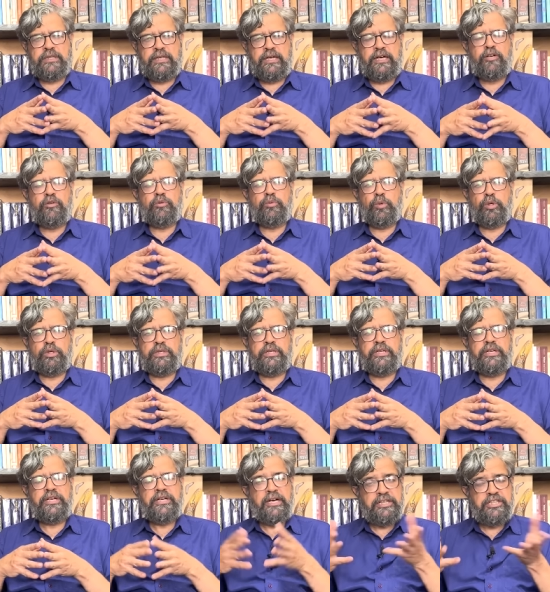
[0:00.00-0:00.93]

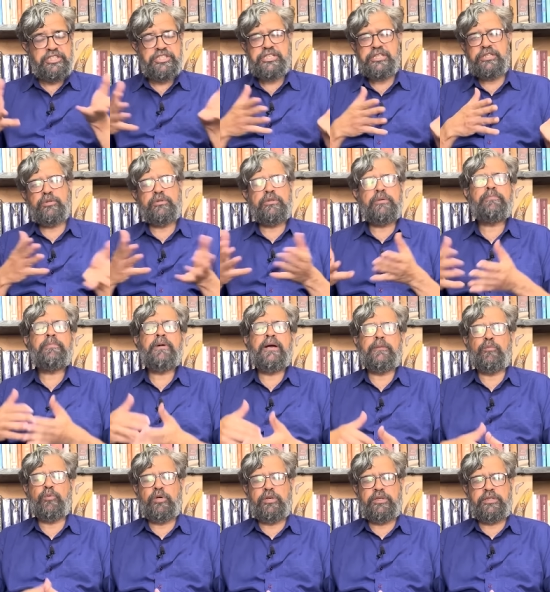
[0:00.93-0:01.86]
groundwater in addition to the
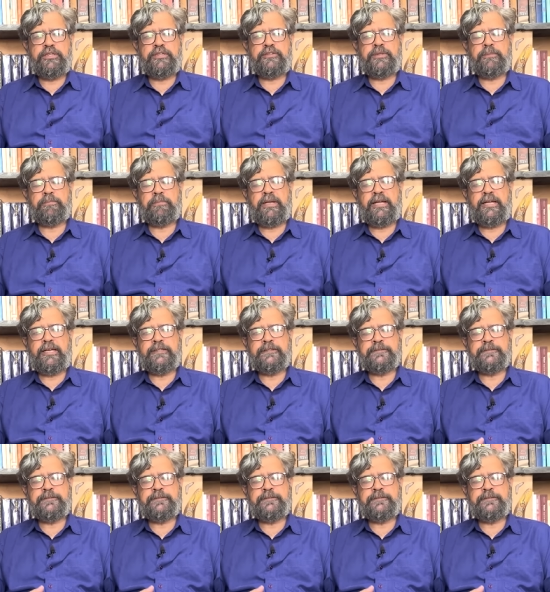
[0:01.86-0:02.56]
pipe water supply.